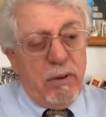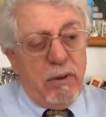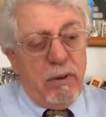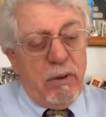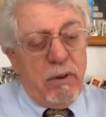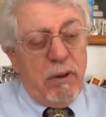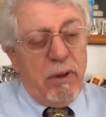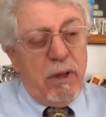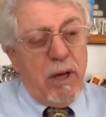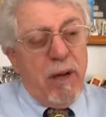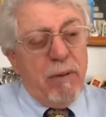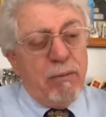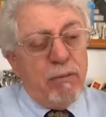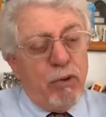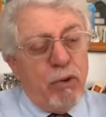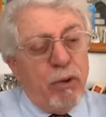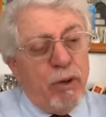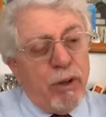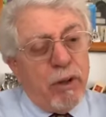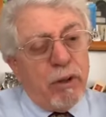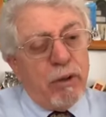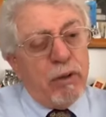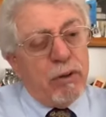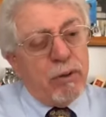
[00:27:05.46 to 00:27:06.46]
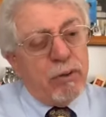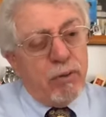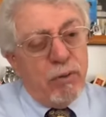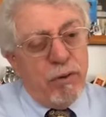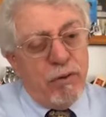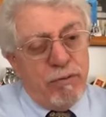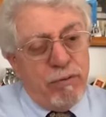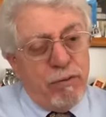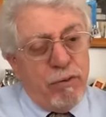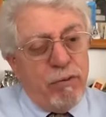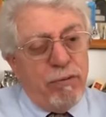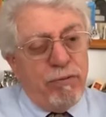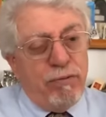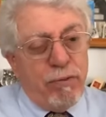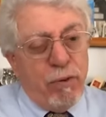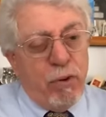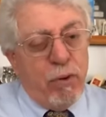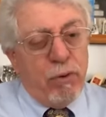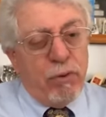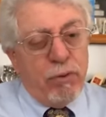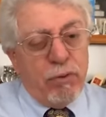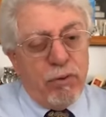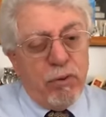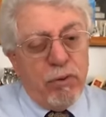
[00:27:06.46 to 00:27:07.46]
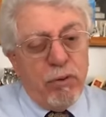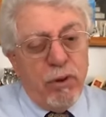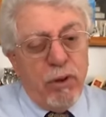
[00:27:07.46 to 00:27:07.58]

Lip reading: And I'm doing this review, folks,